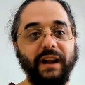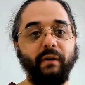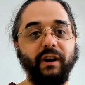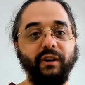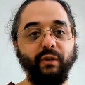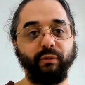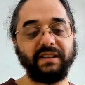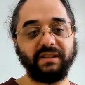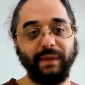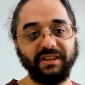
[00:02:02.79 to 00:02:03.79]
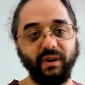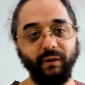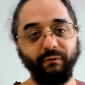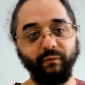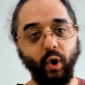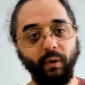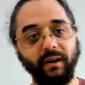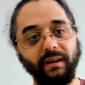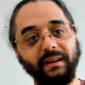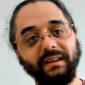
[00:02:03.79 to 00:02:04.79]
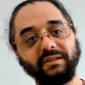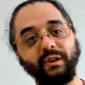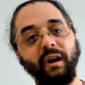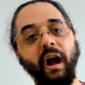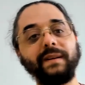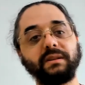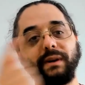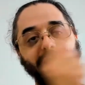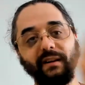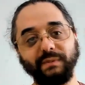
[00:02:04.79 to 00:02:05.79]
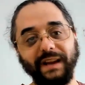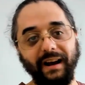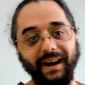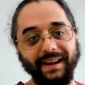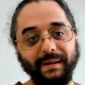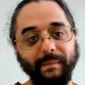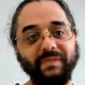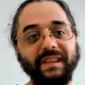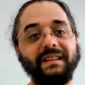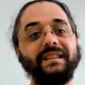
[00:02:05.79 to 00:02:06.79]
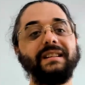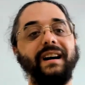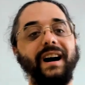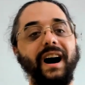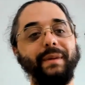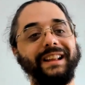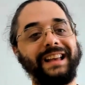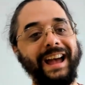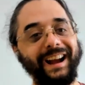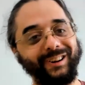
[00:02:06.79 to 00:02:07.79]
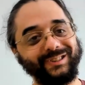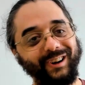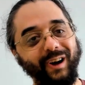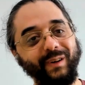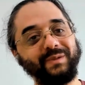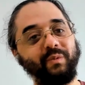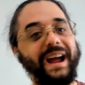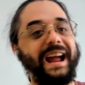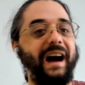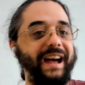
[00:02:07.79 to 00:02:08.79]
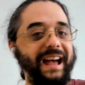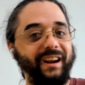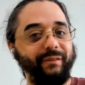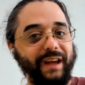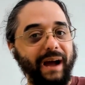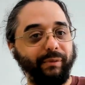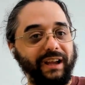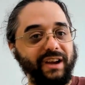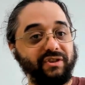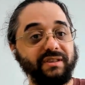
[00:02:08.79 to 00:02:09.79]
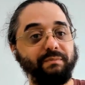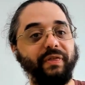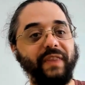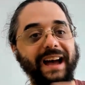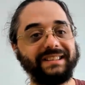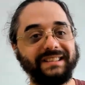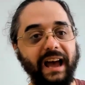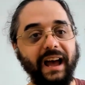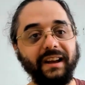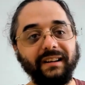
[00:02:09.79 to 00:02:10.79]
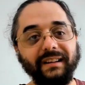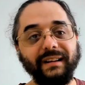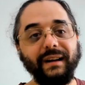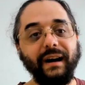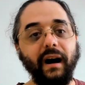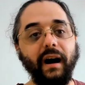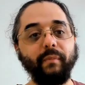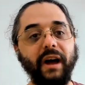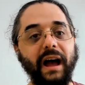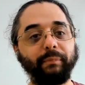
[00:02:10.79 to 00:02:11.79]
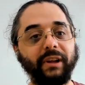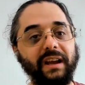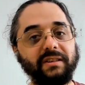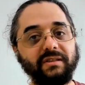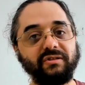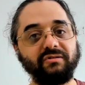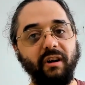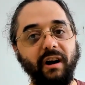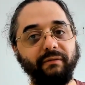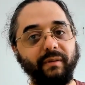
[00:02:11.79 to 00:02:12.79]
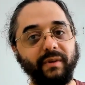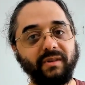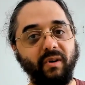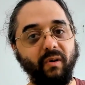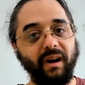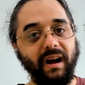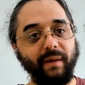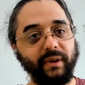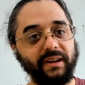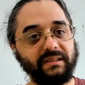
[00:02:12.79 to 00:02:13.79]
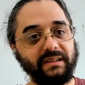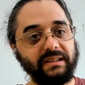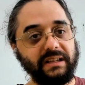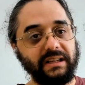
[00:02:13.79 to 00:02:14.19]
we're now in a new threat space going forward. So they're always 3 years behind, and attackers are always way out ahead of the applications. But that said, the applications draw from those core competencies